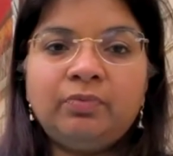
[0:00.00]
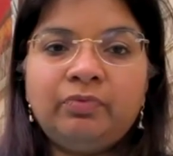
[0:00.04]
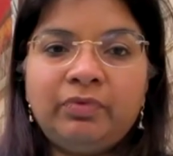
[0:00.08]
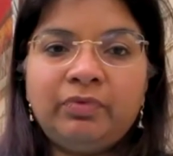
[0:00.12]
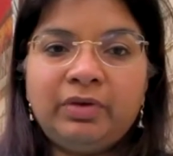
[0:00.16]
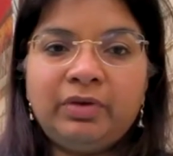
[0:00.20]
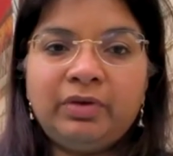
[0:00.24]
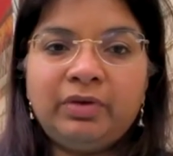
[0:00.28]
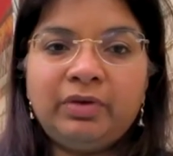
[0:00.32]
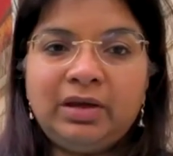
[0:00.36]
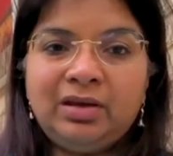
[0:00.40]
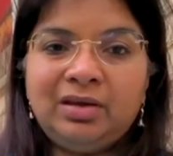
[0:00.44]

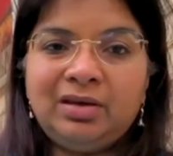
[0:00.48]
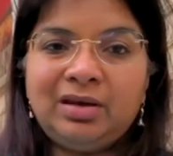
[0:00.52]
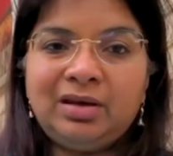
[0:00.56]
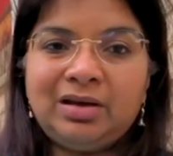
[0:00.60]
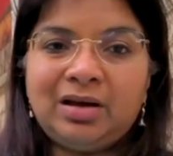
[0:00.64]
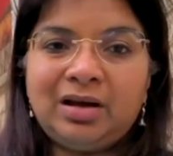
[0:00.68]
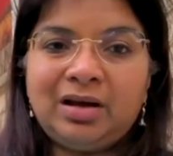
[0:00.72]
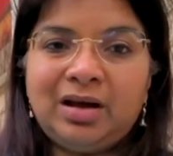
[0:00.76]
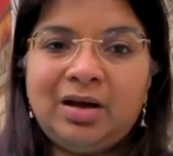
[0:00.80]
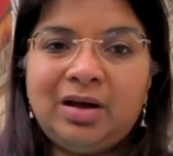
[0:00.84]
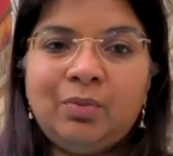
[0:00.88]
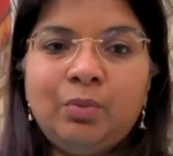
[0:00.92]
We
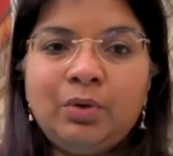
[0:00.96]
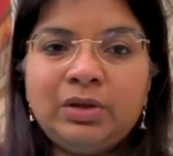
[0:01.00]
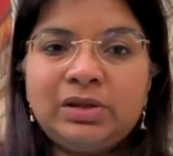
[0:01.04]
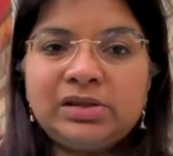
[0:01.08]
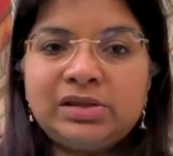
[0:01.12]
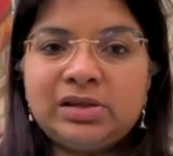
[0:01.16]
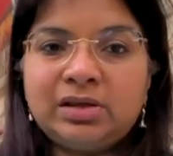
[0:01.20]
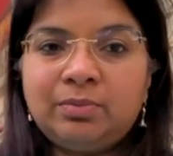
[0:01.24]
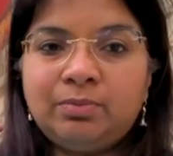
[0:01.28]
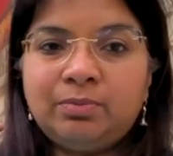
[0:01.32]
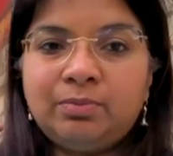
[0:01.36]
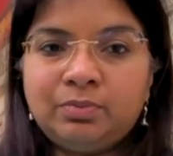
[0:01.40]
come
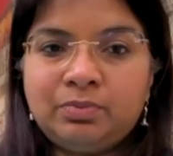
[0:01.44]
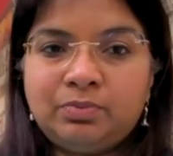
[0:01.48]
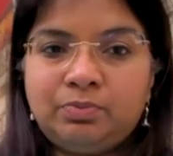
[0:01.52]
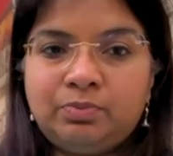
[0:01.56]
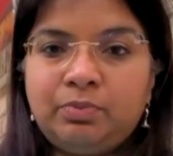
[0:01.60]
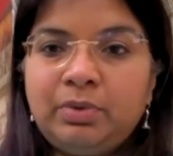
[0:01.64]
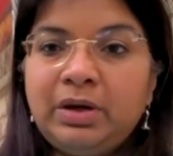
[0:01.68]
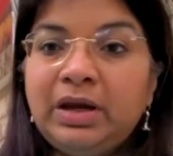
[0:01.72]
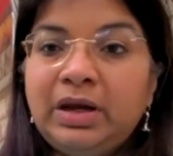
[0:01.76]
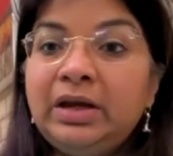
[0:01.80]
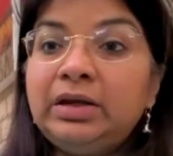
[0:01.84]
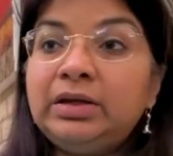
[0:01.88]
with some
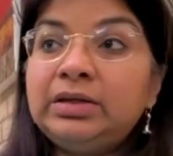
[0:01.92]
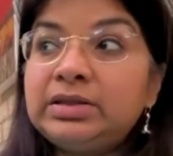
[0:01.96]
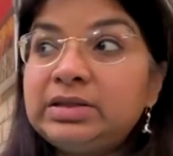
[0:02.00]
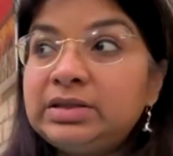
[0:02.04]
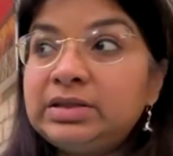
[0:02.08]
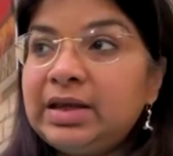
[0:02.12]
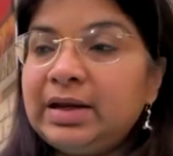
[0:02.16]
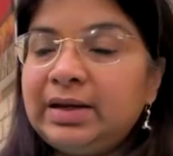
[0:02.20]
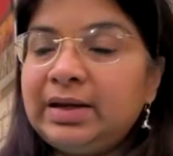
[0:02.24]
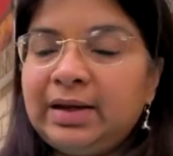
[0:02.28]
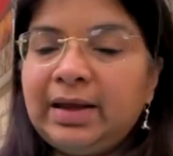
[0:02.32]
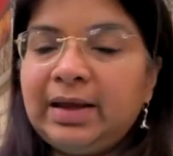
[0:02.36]

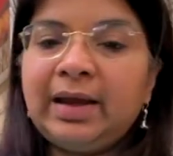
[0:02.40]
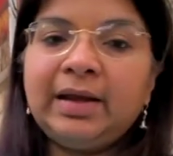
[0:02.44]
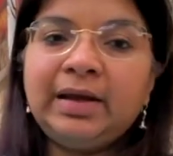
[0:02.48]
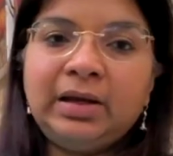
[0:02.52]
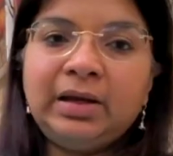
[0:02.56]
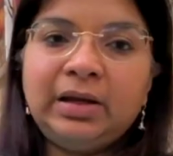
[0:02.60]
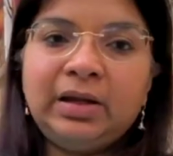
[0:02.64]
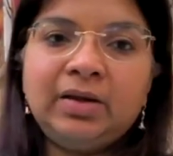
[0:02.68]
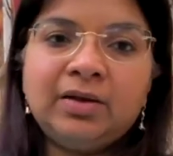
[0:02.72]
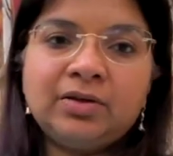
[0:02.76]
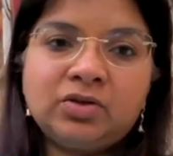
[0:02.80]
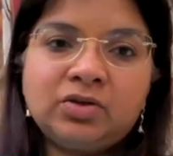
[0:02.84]
preset
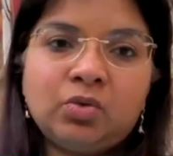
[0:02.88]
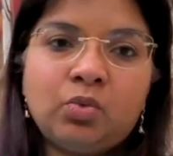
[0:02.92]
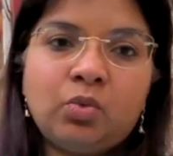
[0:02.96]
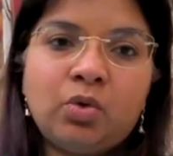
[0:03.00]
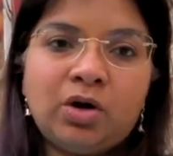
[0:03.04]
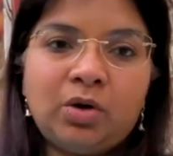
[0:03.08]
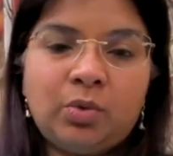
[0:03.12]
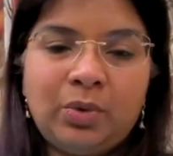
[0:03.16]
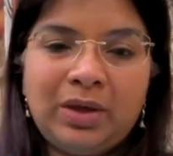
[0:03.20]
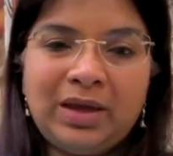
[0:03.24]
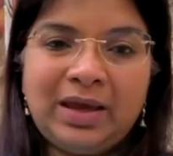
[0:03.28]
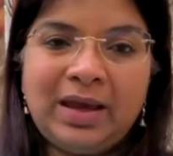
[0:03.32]
ideas of
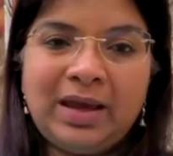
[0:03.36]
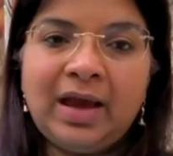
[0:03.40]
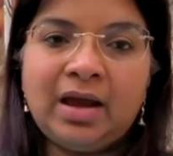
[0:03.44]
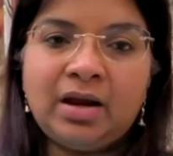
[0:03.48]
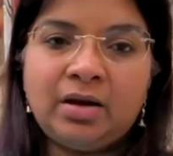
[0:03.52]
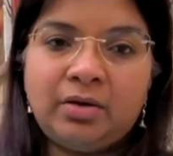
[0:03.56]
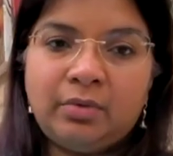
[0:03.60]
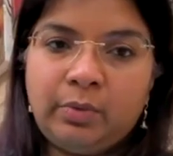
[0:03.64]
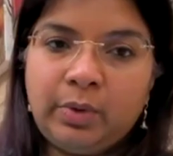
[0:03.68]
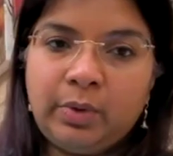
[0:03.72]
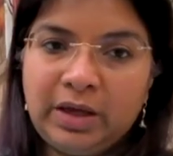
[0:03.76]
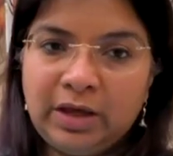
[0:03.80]
what we
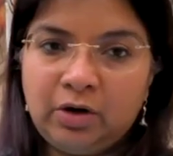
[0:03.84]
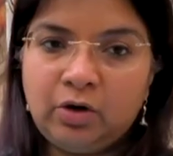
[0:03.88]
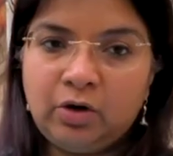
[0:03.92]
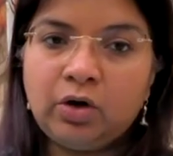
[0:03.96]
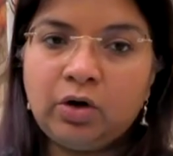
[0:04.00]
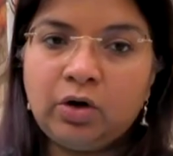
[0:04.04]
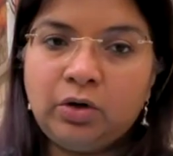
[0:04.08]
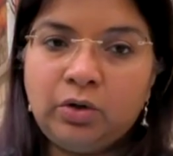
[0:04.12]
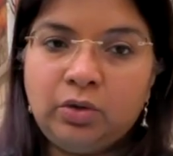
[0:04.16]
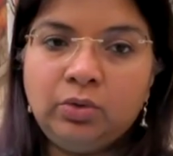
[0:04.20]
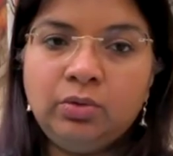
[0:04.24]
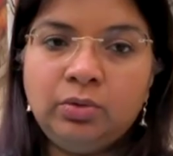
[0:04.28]
can and we
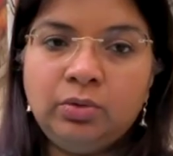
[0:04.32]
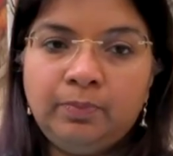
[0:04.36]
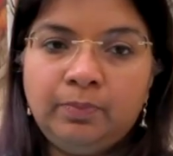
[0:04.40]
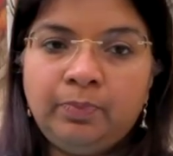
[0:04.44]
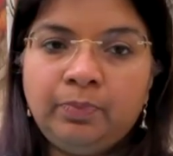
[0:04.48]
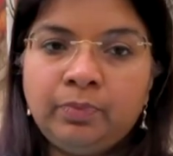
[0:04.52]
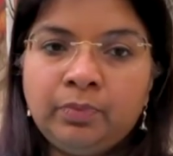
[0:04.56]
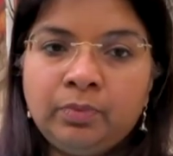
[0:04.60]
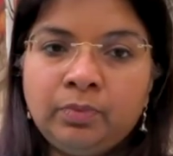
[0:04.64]
cannot do.